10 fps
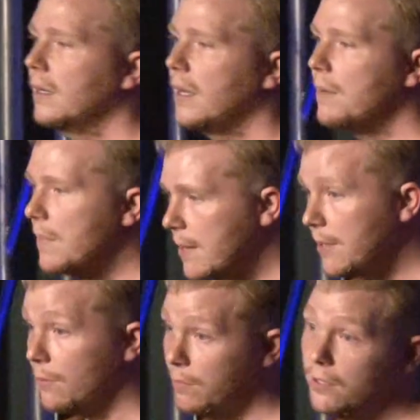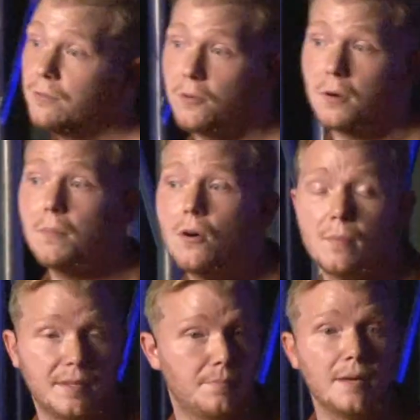And maybe it will for a
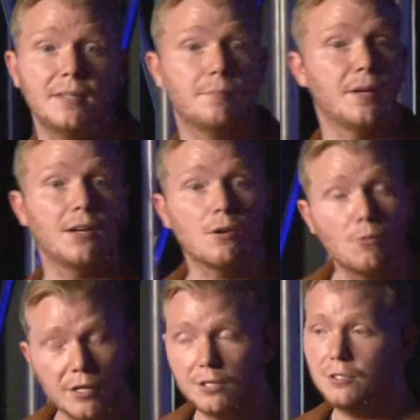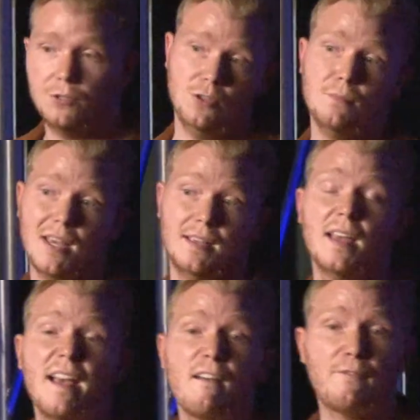moment. Maybe depending on what you do, you may
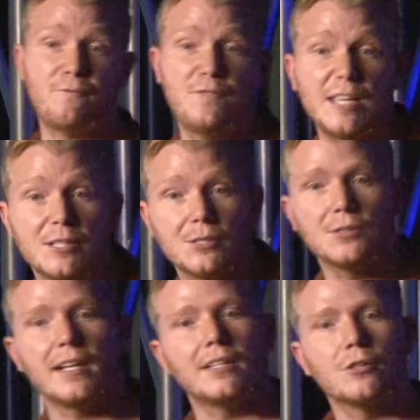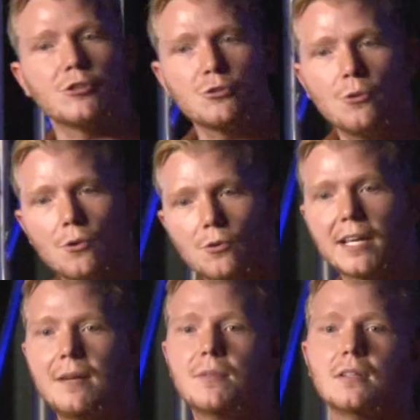feel like your soul
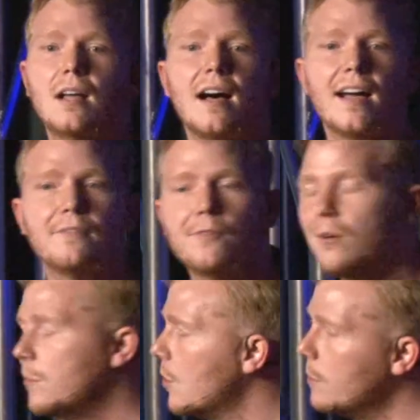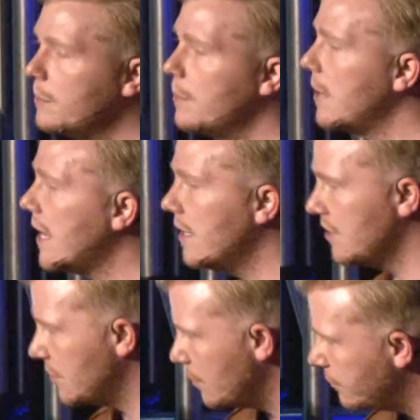came alive for a moment, but man, it is
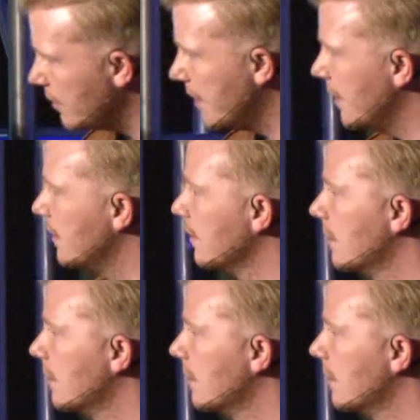so fleeting.